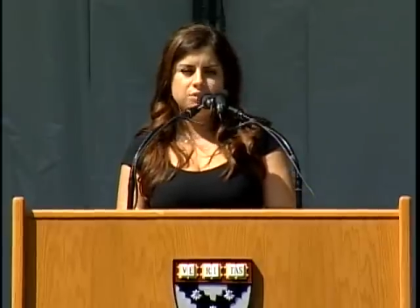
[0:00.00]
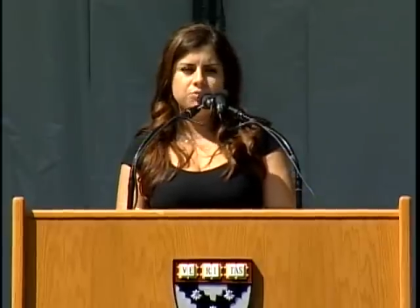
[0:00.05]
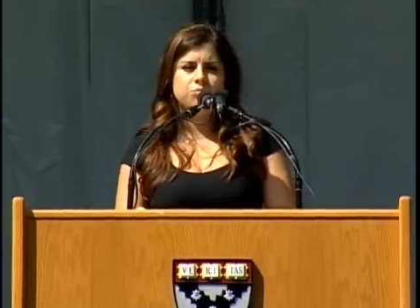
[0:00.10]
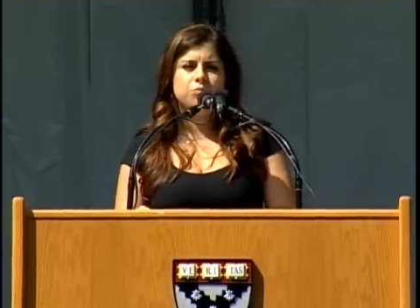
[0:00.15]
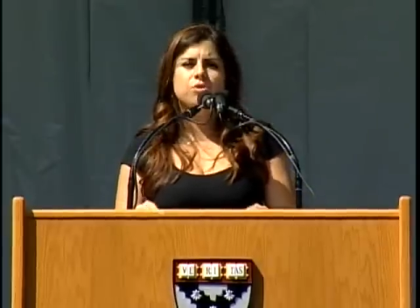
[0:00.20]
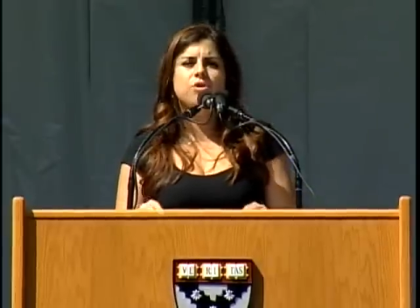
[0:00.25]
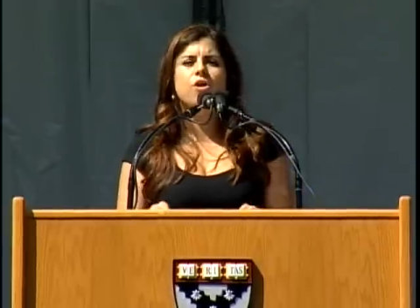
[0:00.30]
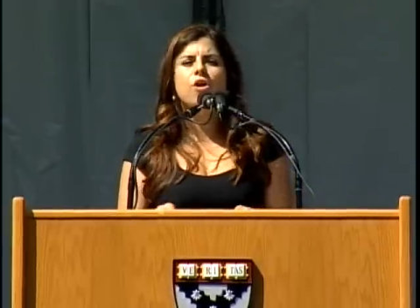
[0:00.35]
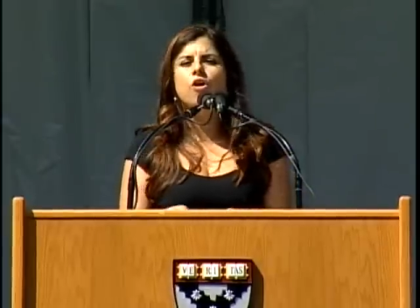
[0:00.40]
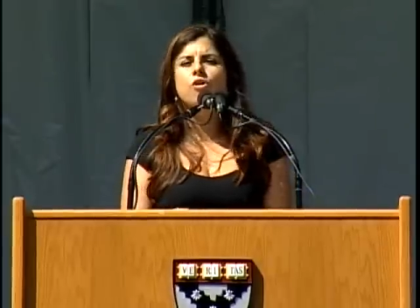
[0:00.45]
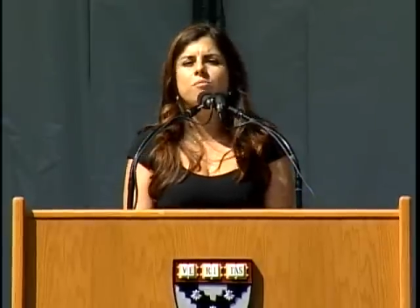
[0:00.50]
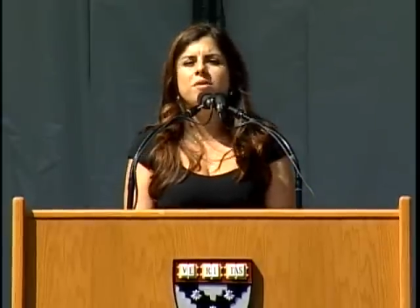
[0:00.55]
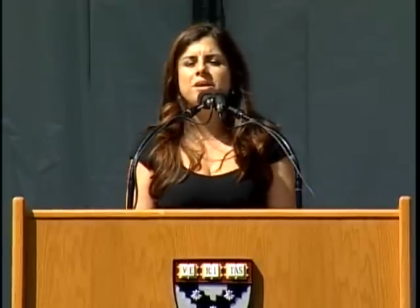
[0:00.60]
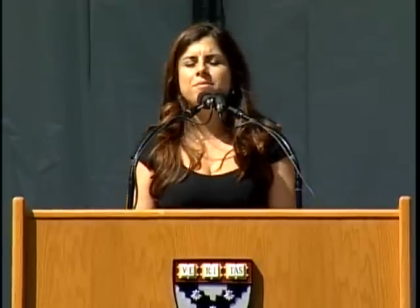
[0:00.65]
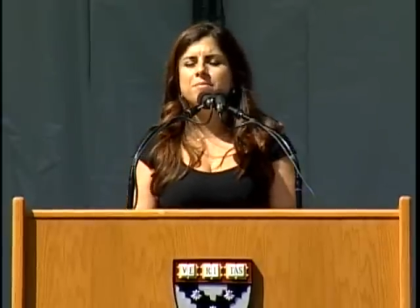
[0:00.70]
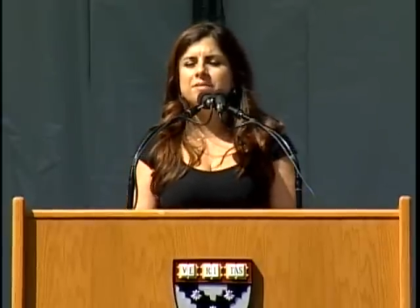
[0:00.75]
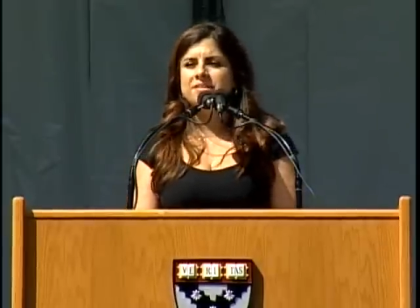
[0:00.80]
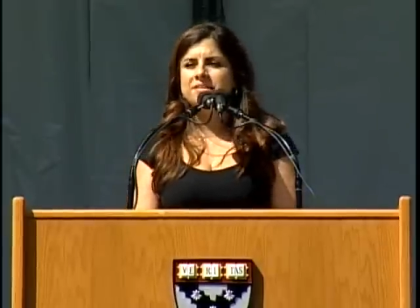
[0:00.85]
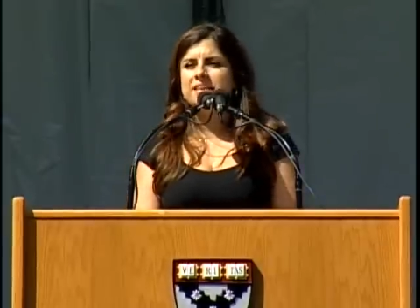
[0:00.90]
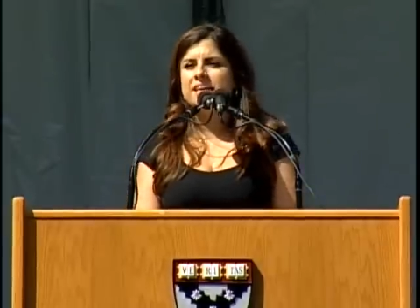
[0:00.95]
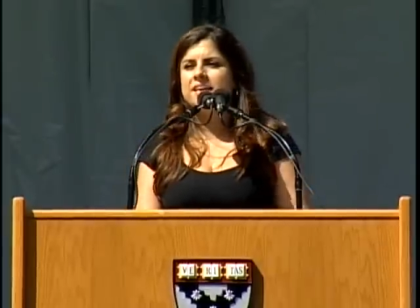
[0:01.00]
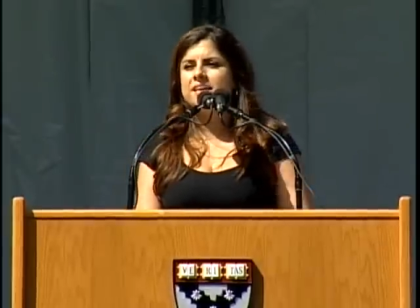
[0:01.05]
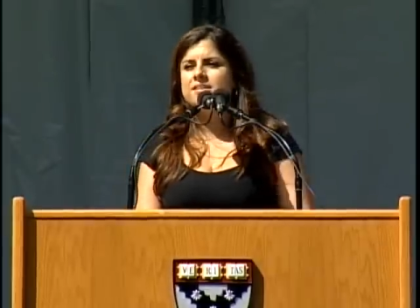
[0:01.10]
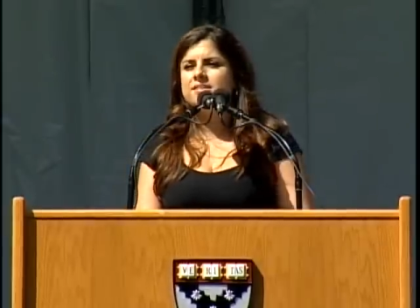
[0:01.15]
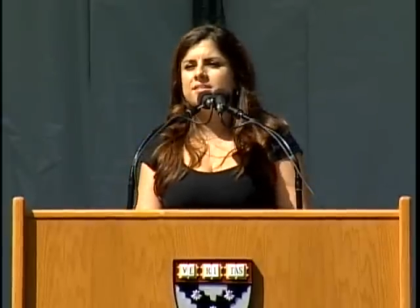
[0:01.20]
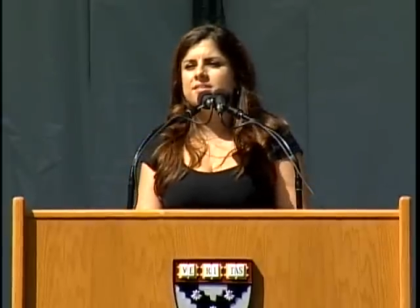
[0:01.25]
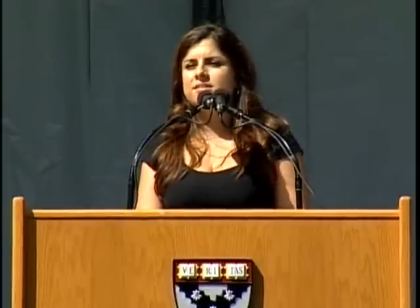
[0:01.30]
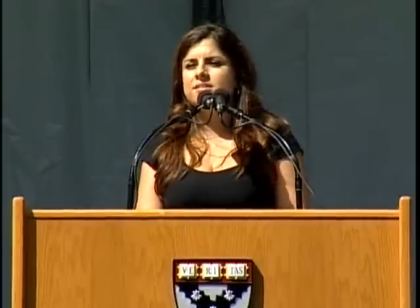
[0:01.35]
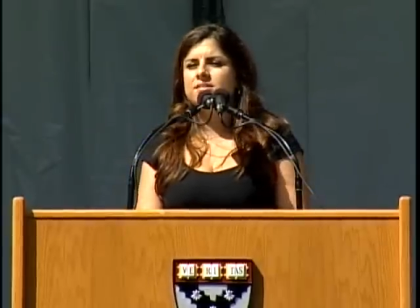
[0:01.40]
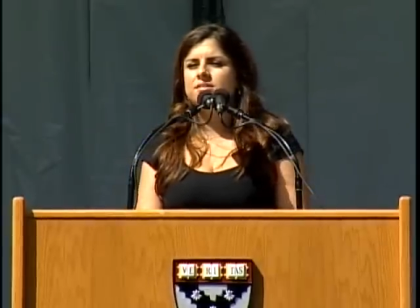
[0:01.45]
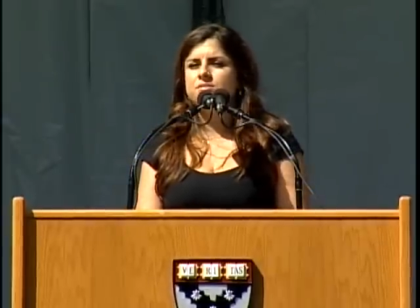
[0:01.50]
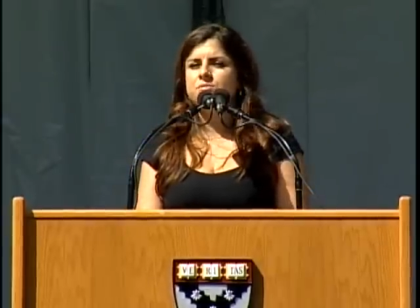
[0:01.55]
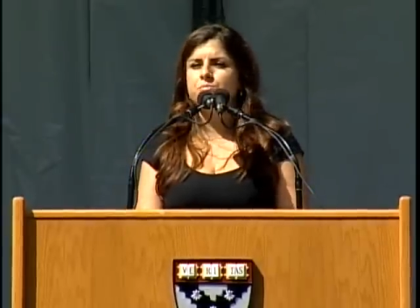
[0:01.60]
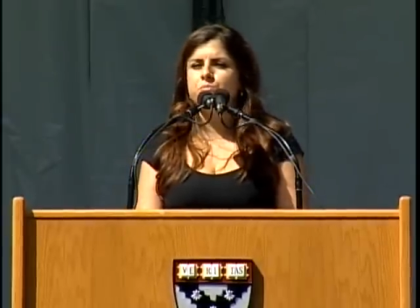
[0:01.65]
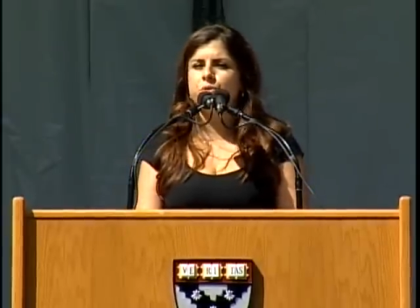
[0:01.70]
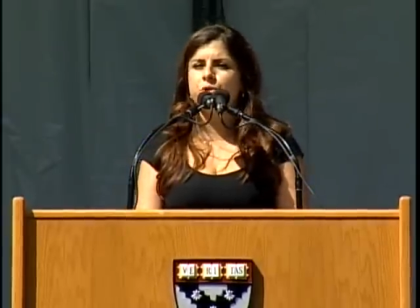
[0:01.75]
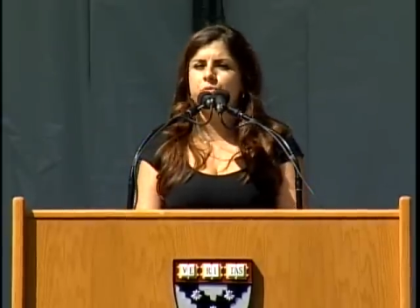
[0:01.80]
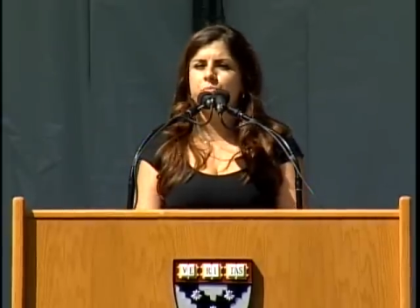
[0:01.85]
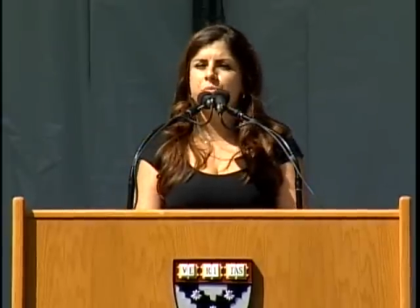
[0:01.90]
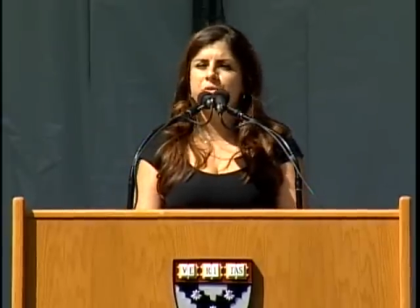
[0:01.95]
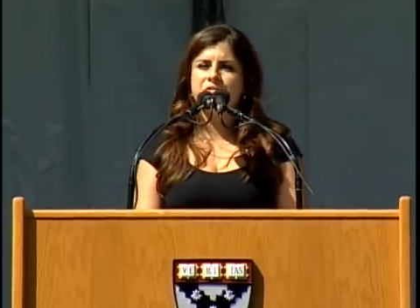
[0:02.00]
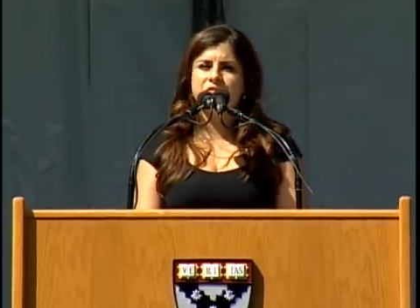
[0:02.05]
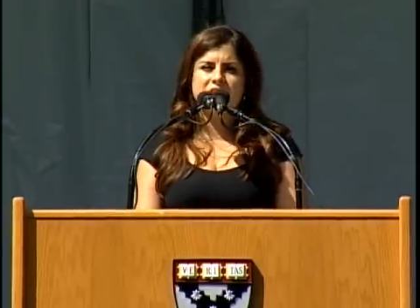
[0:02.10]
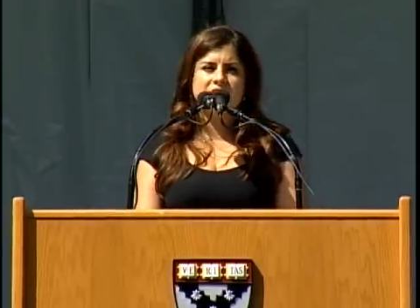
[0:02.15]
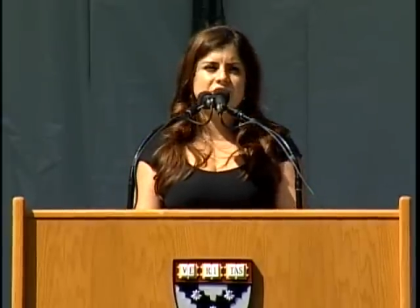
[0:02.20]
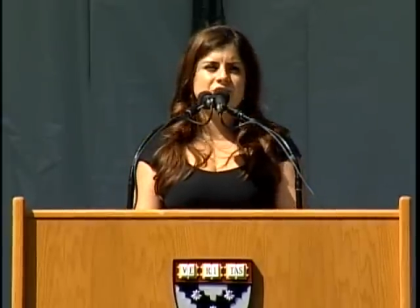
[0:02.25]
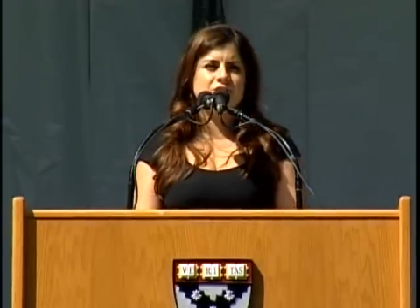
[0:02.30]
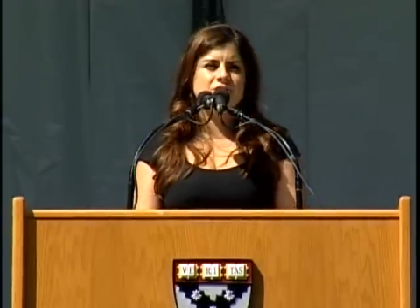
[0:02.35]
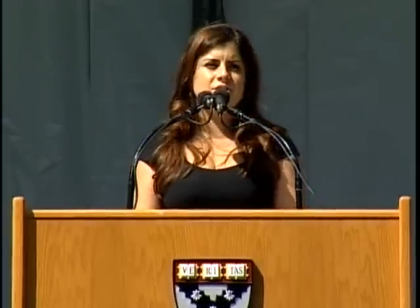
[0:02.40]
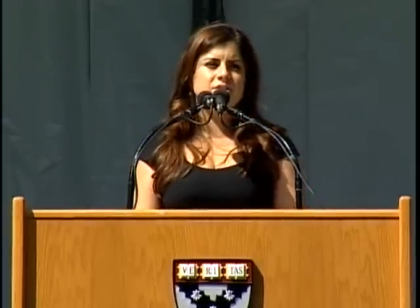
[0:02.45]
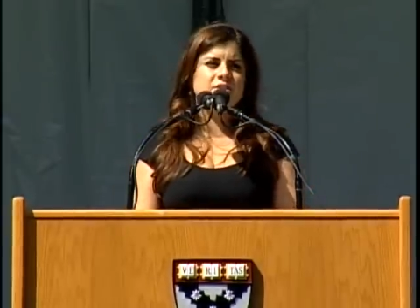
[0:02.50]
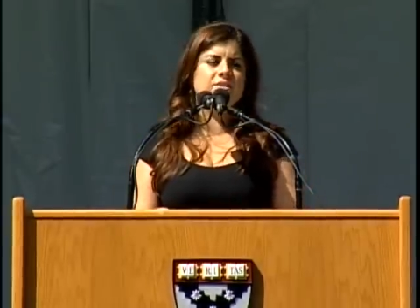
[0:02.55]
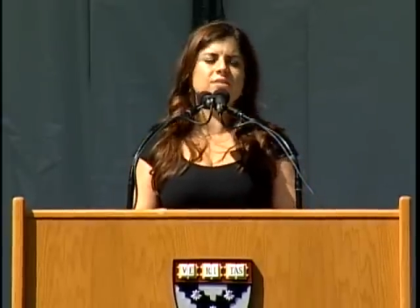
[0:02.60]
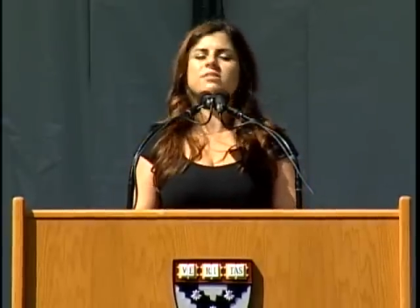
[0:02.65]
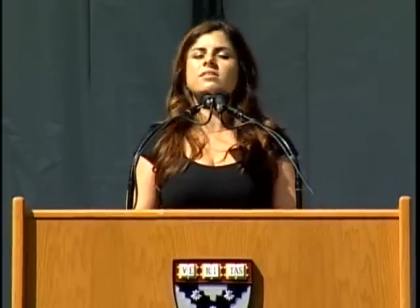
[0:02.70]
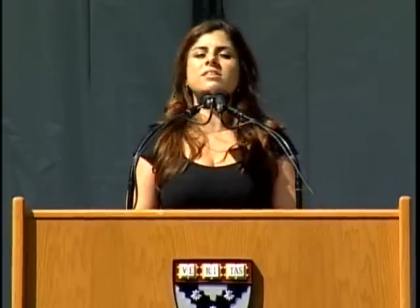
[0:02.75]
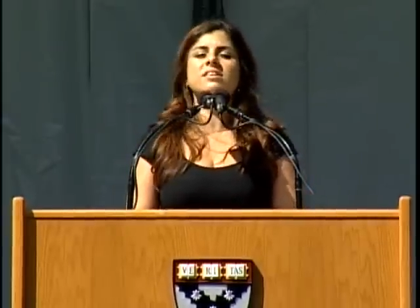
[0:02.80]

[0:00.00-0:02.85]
We'll all make mistakes, both professional